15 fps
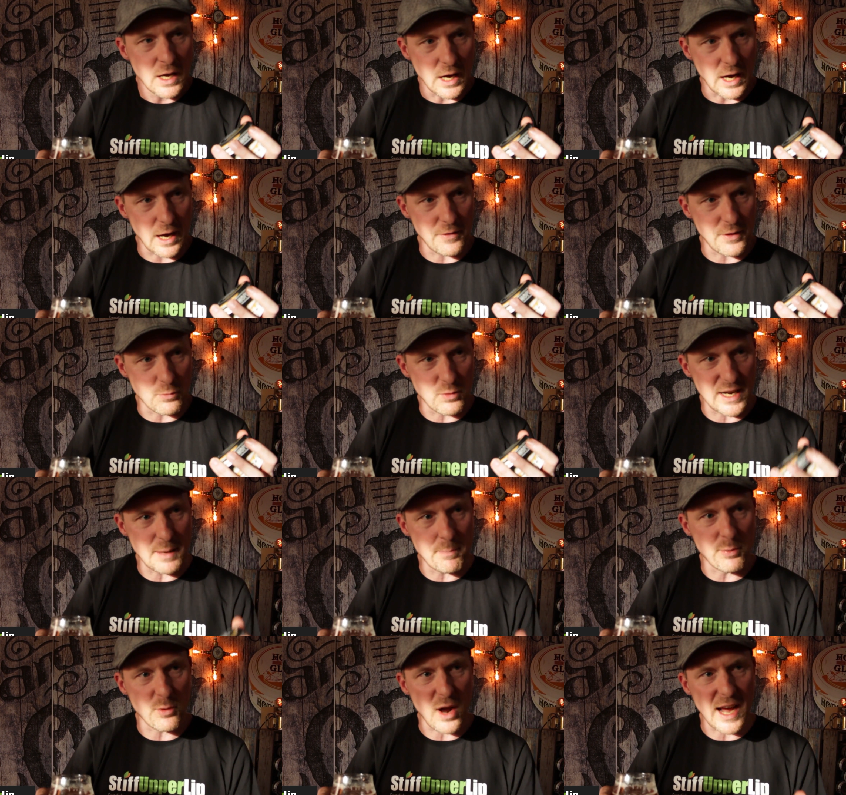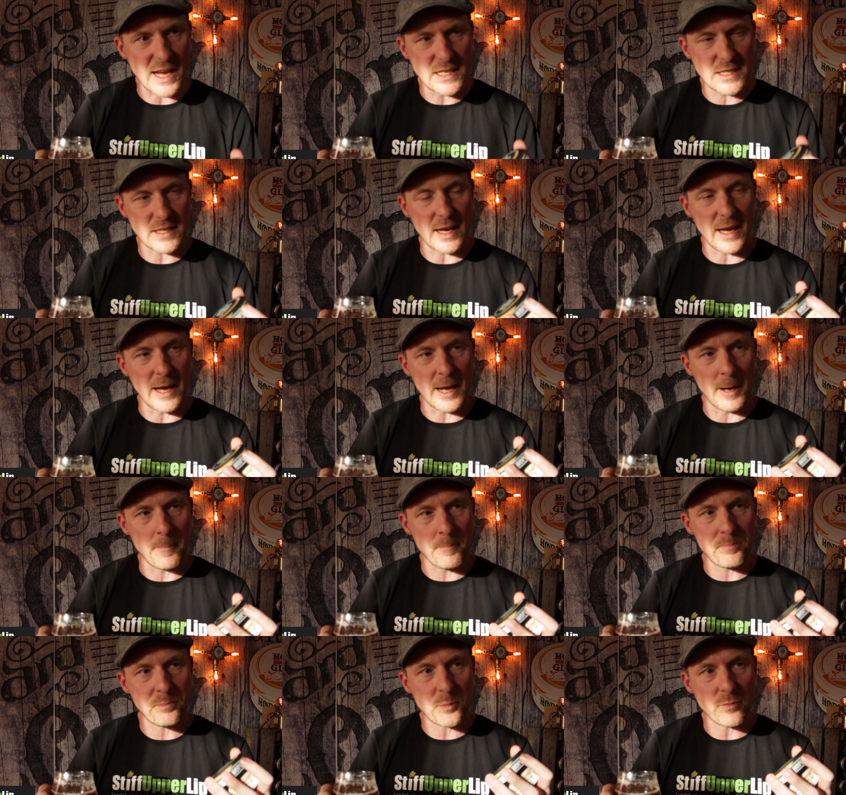uh, the really bright um,